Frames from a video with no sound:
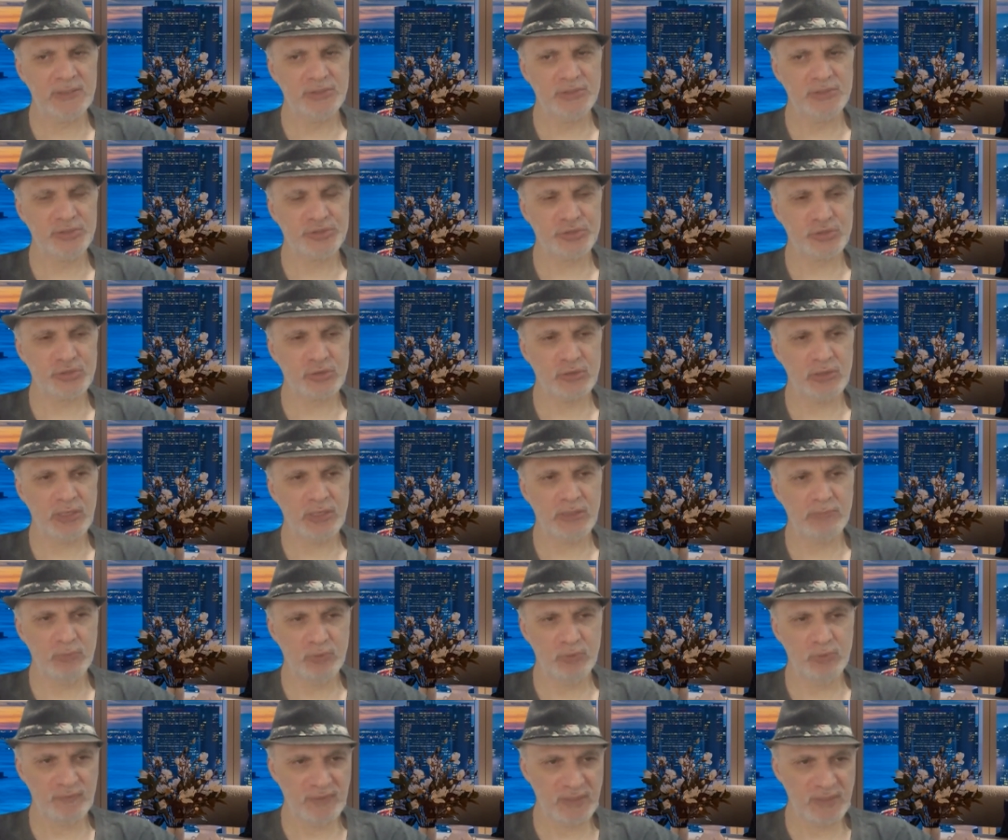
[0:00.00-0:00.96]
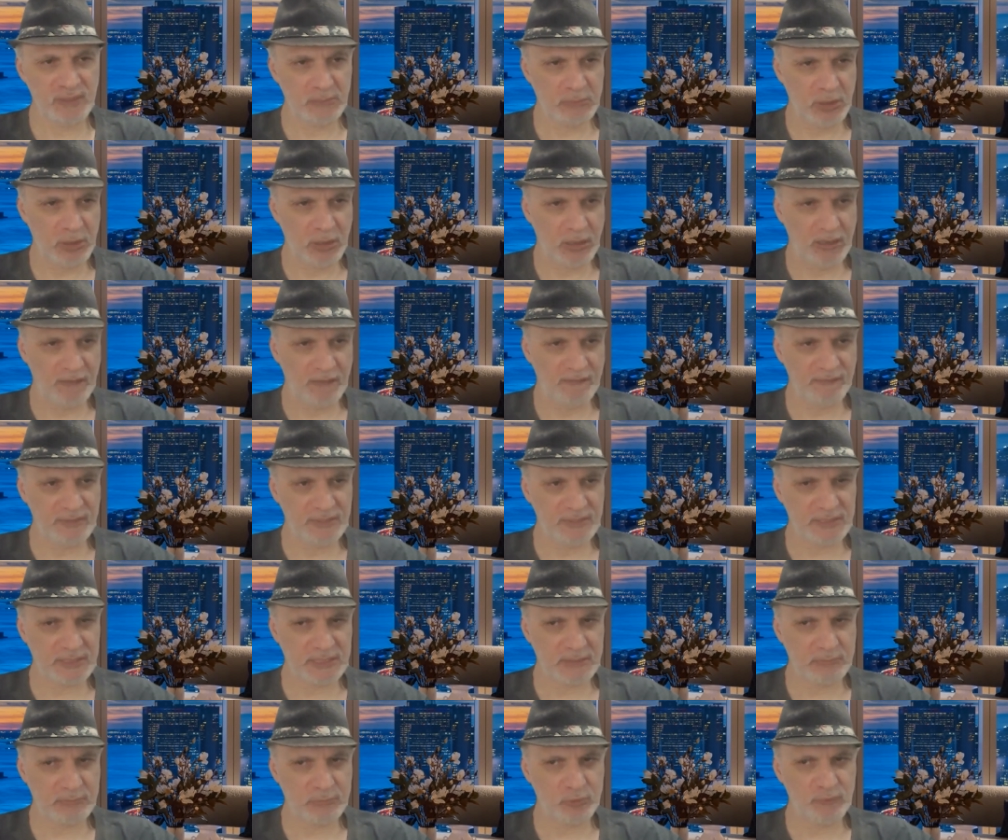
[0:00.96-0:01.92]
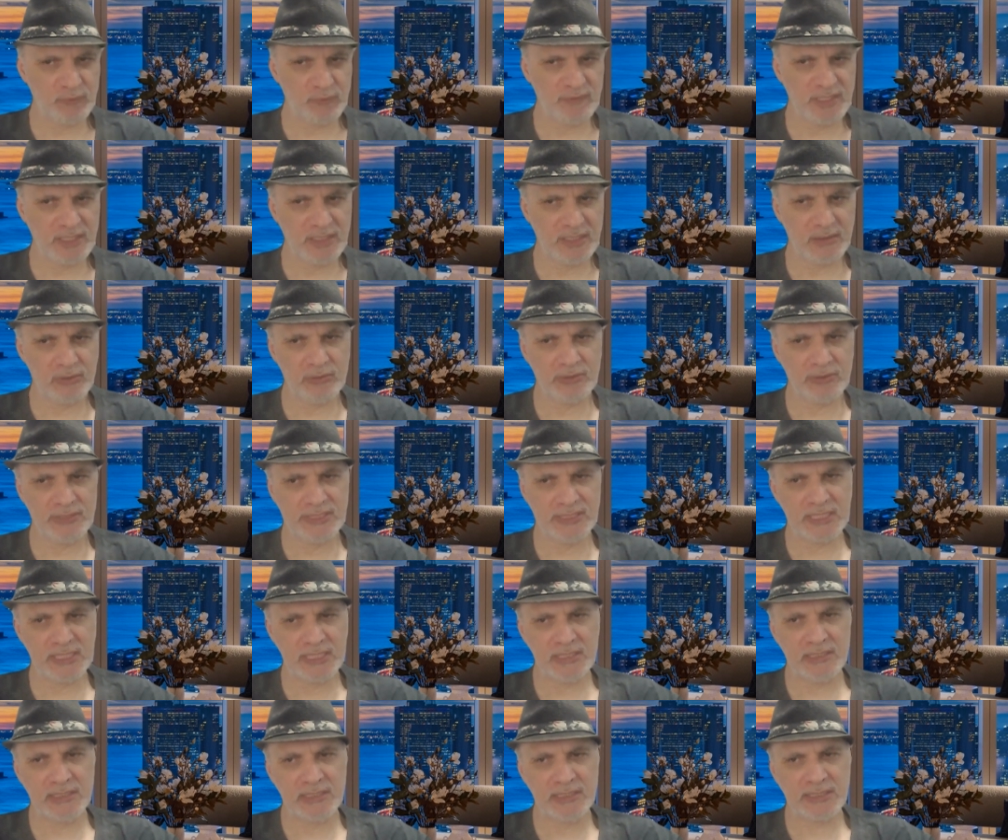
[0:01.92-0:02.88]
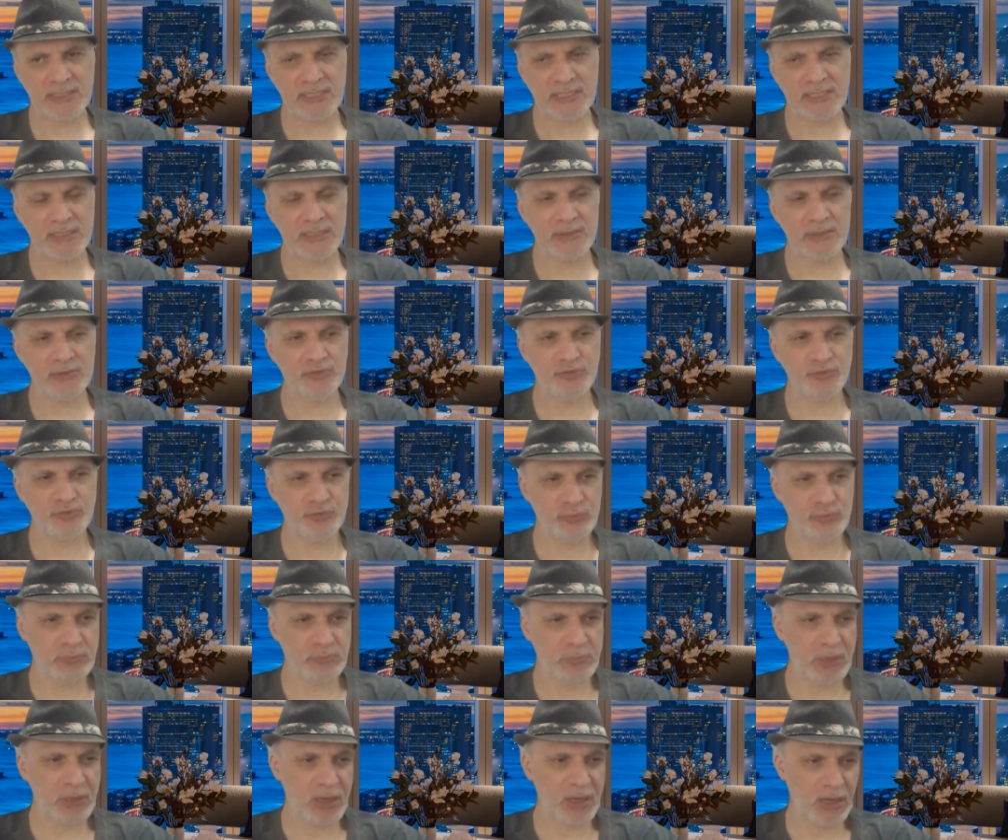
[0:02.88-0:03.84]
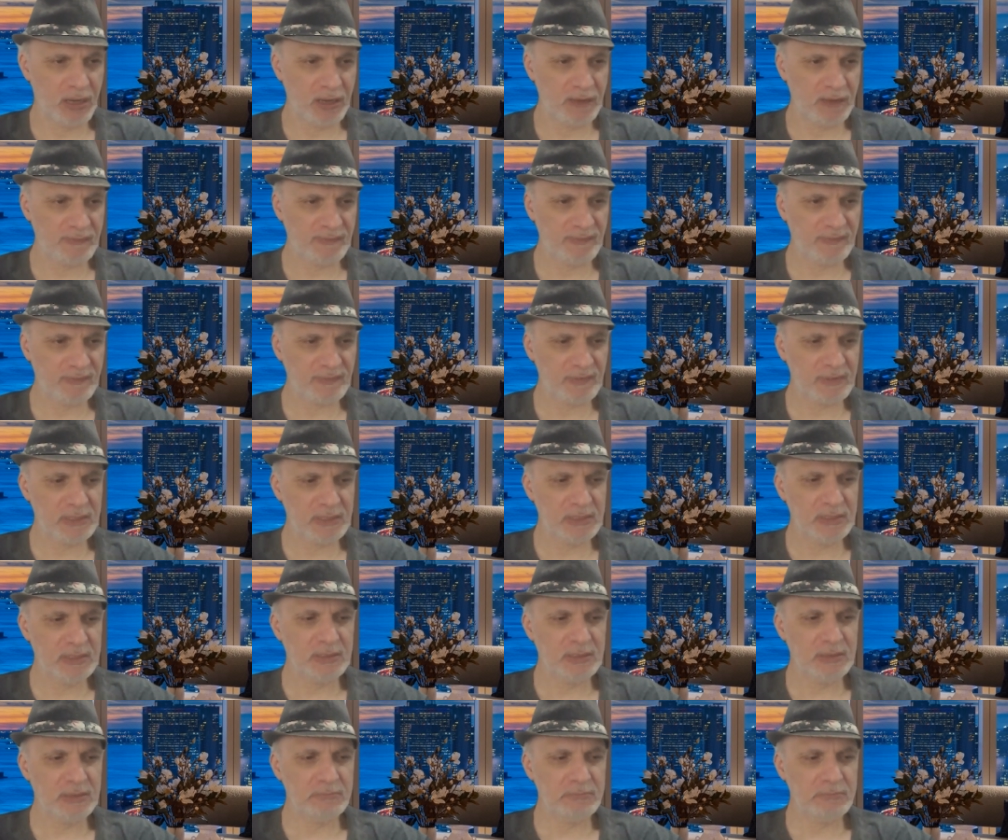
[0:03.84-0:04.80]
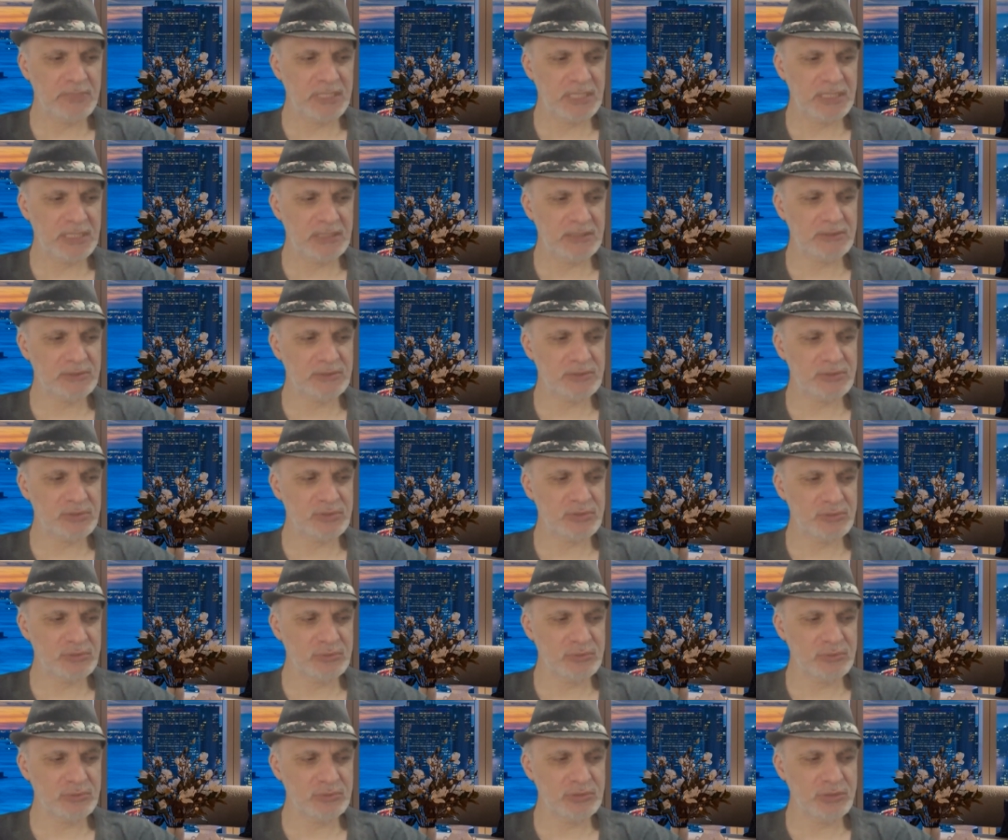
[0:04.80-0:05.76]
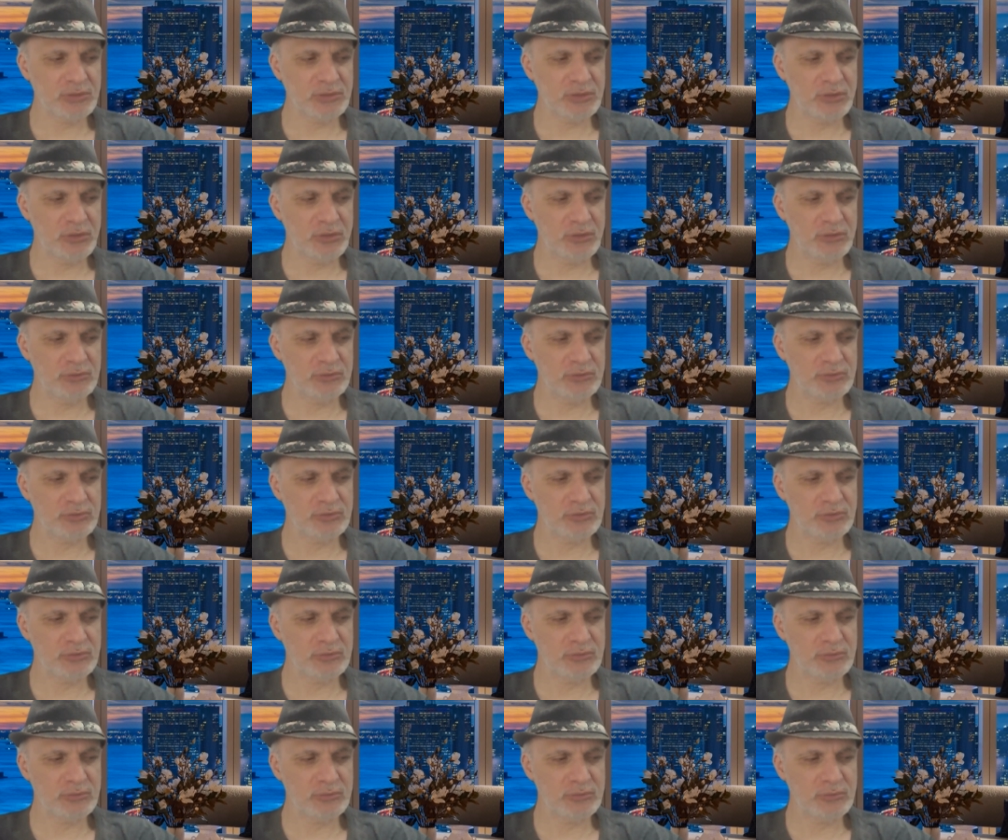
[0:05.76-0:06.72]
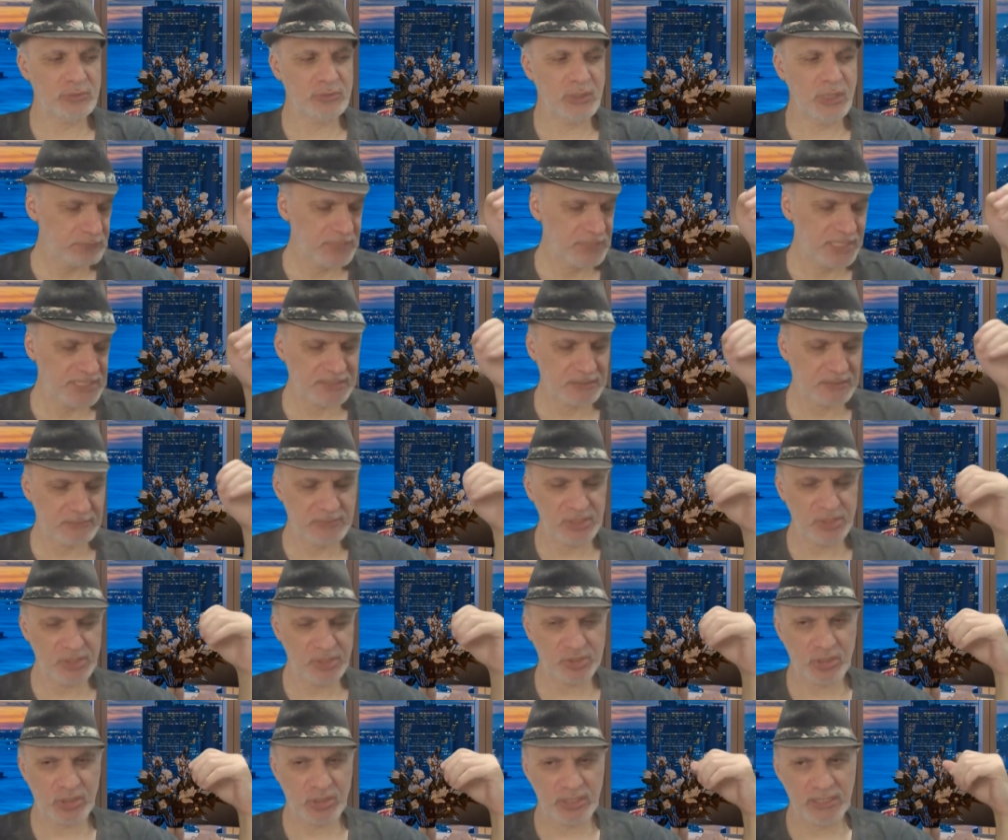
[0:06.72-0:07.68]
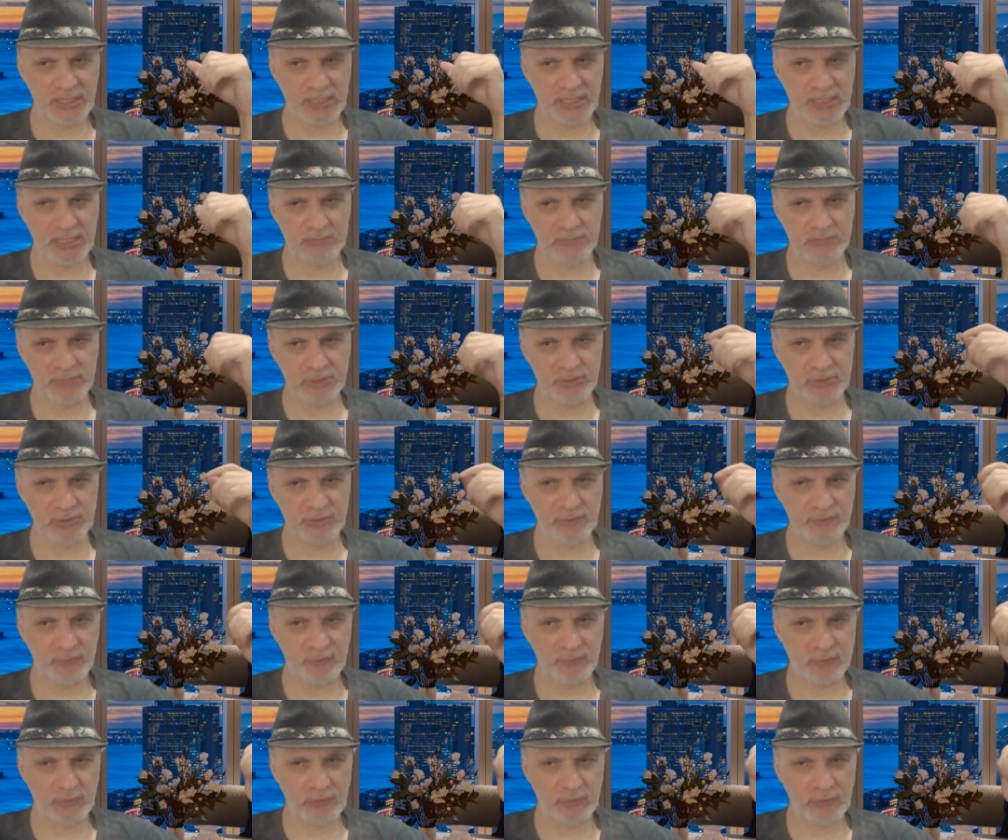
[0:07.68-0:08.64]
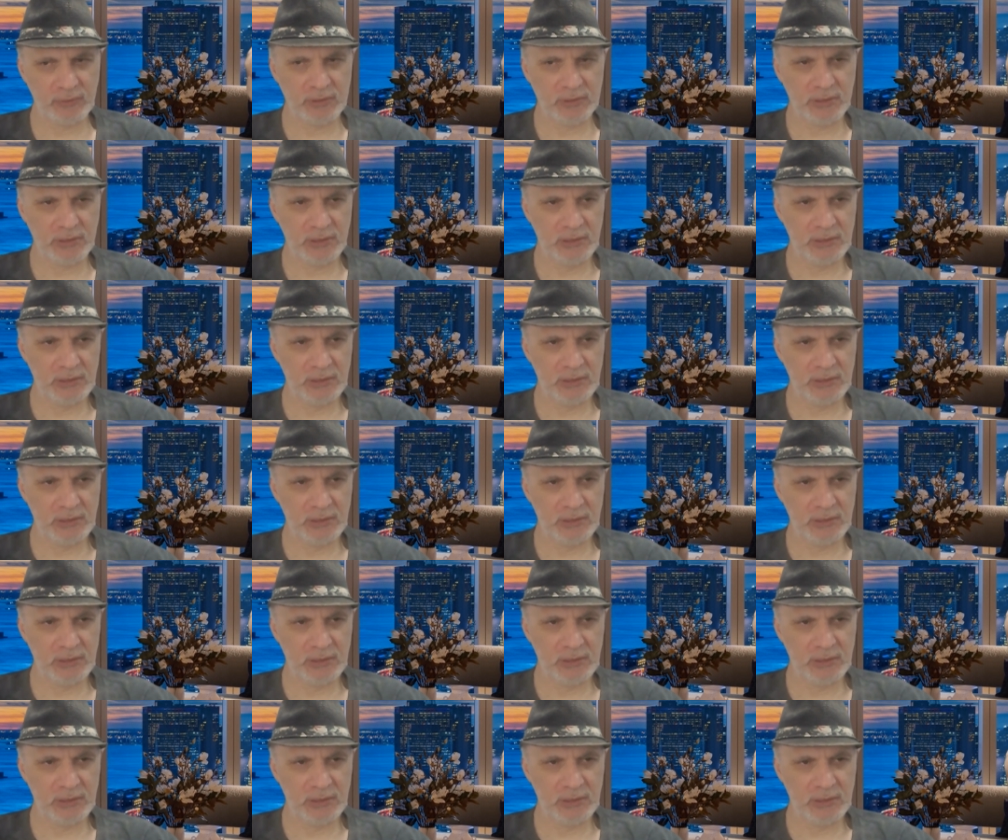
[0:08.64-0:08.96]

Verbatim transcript: So a movie buff is a movie enthusiast, and then to buff means to you know to make something shiny and beautiful.